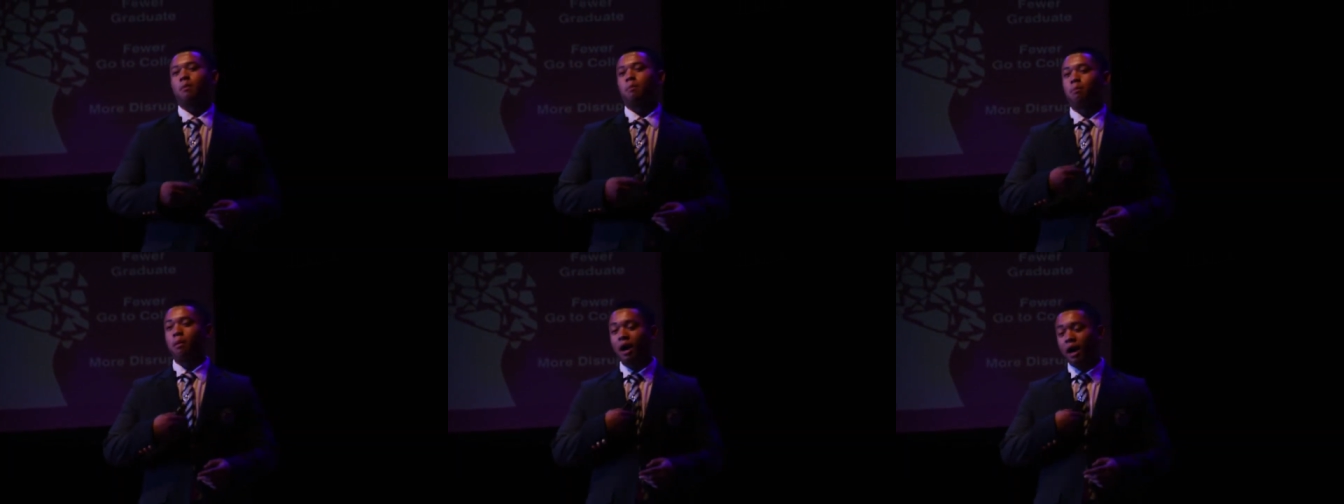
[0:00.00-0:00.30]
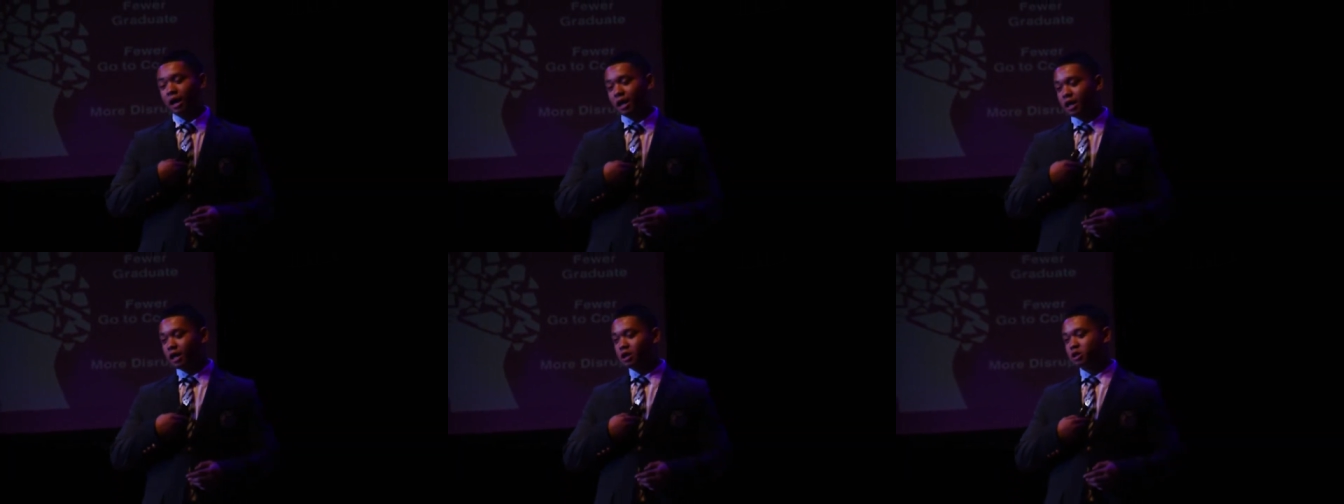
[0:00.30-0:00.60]

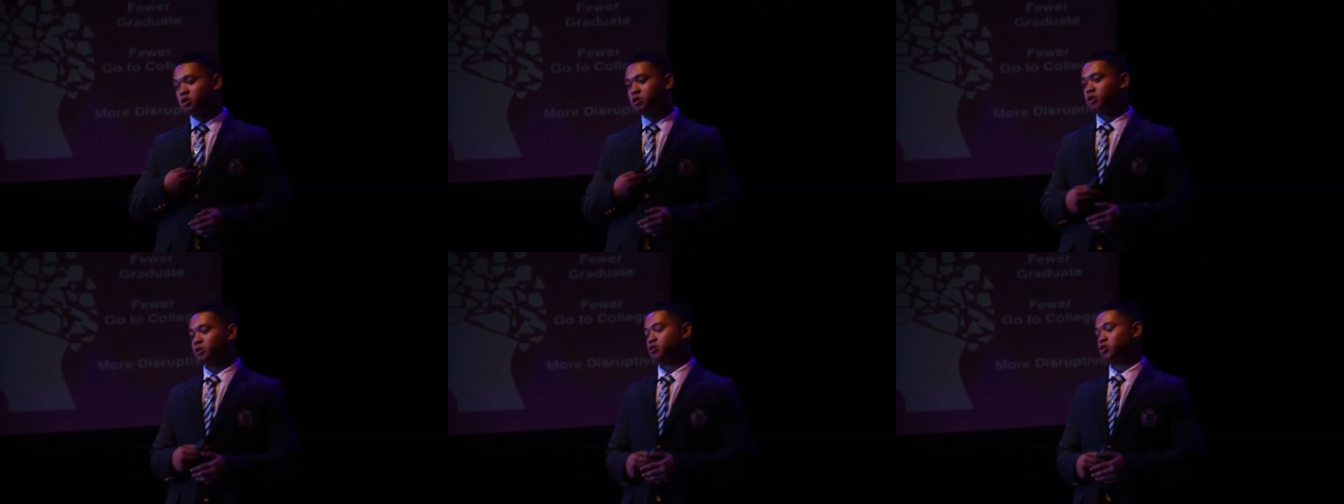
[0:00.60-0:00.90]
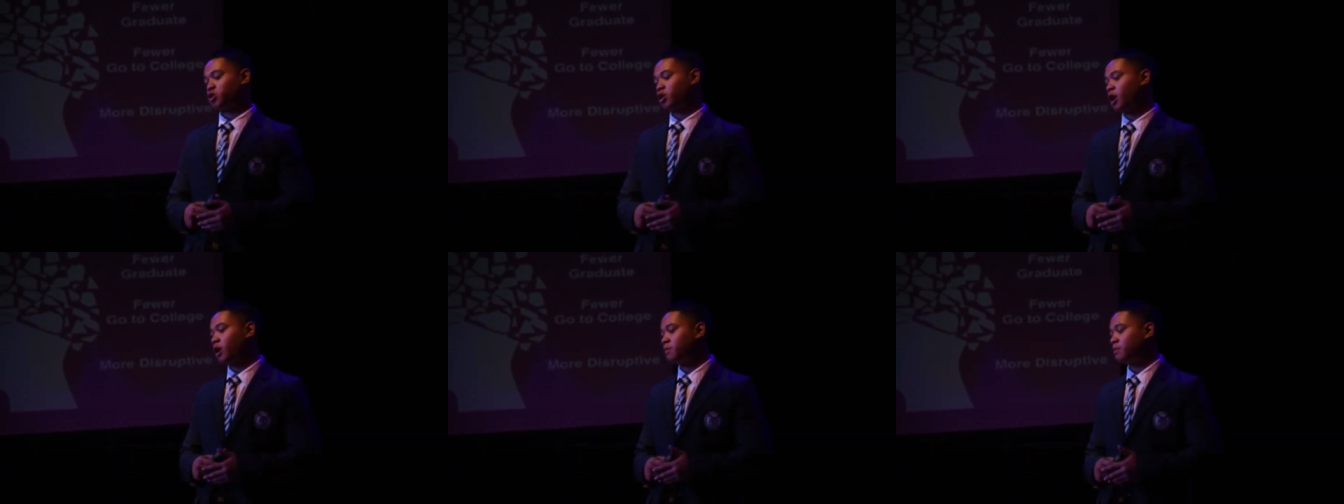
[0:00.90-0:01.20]
My history
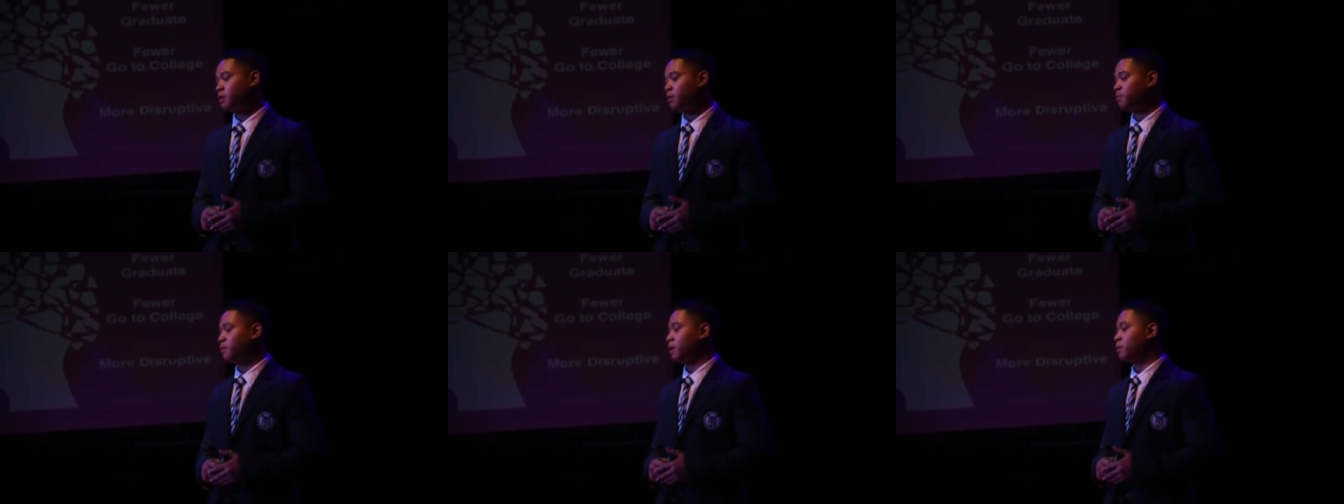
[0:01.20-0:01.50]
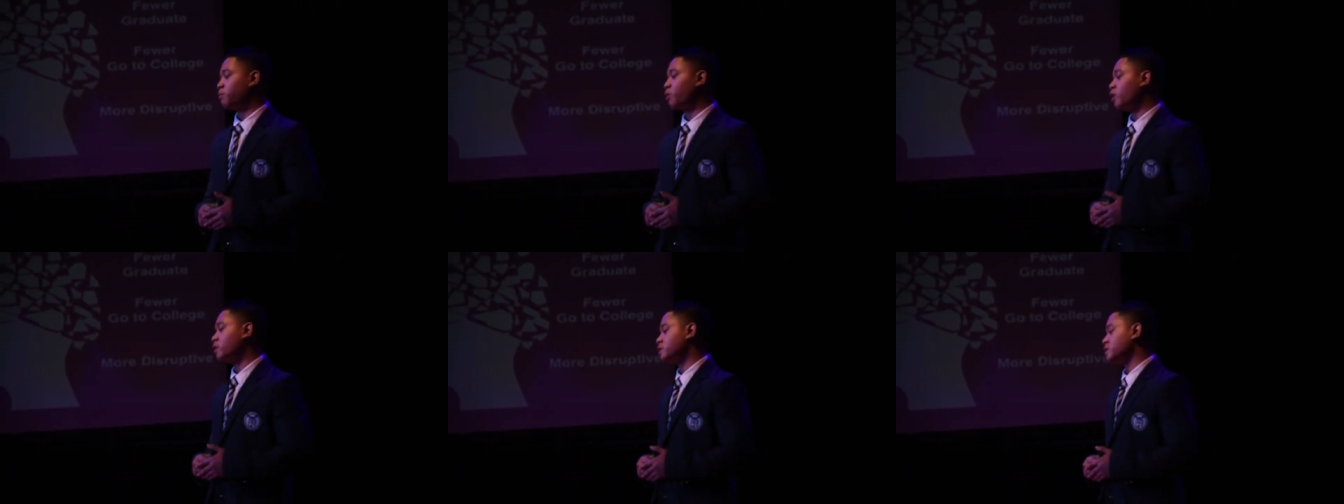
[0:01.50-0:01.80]
of trauma
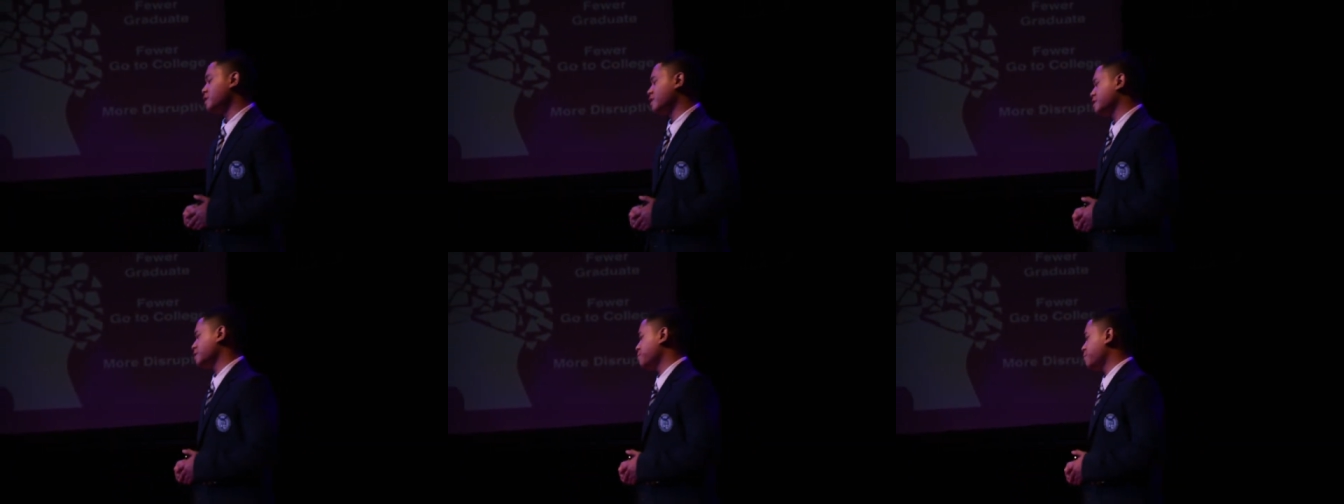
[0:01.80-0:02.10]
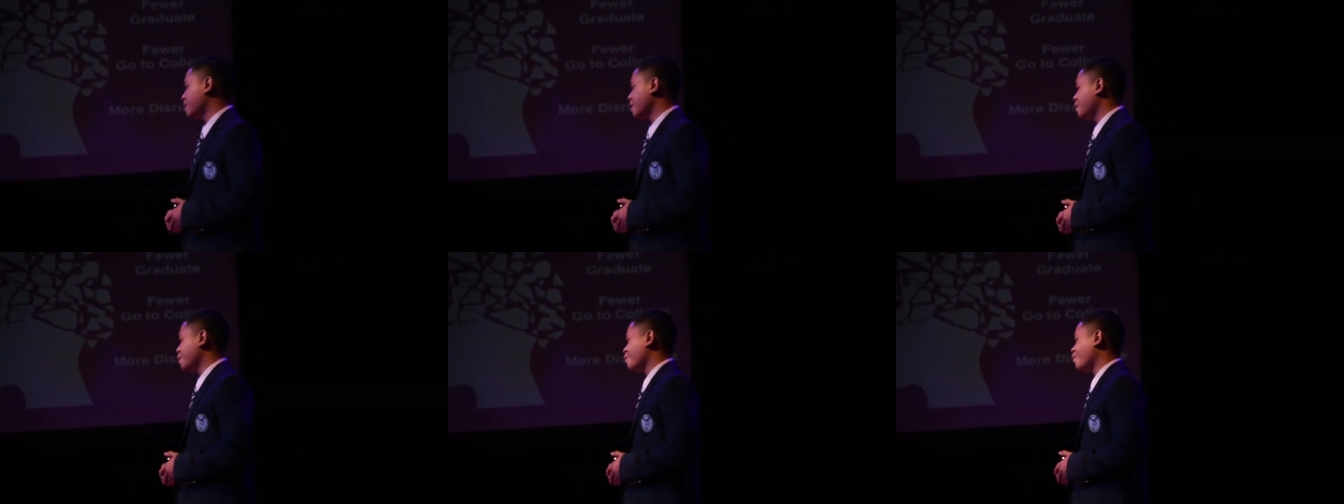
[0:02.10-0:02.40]
may partially
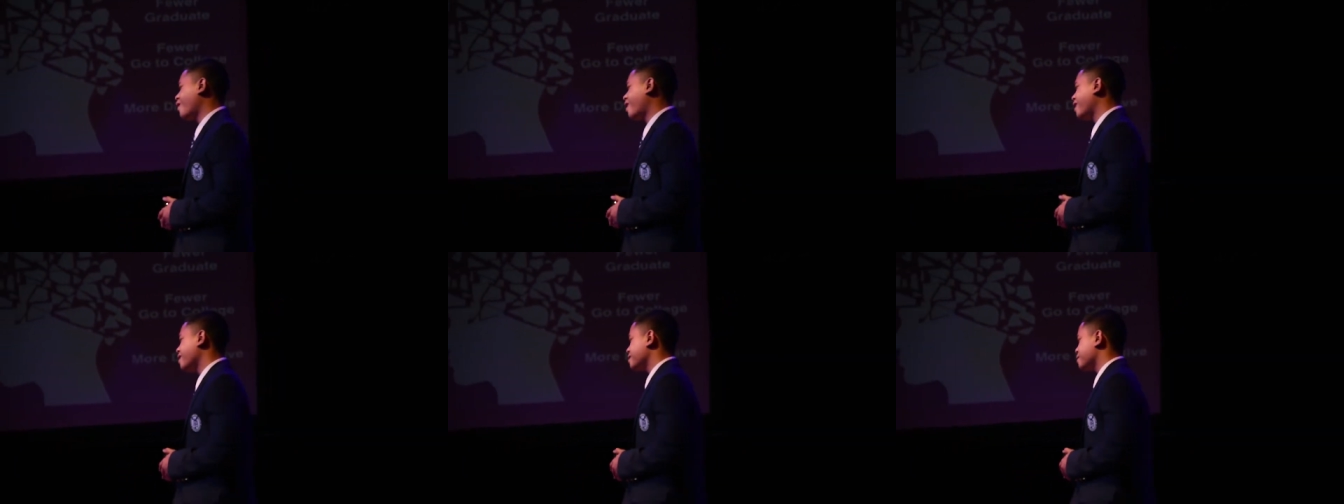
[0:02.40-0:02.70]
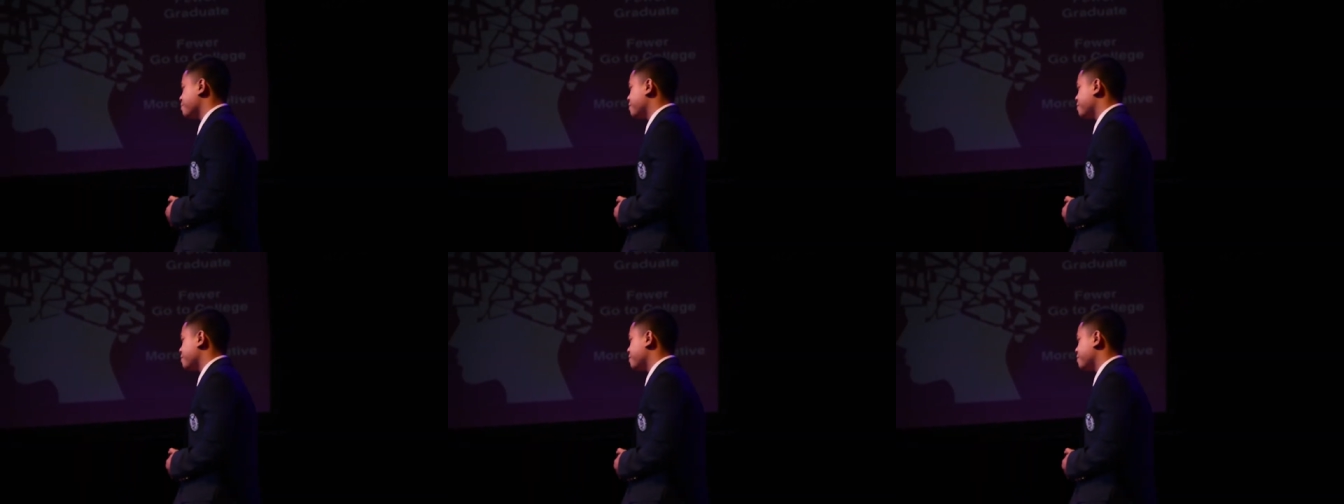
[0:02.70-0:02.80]
explain why I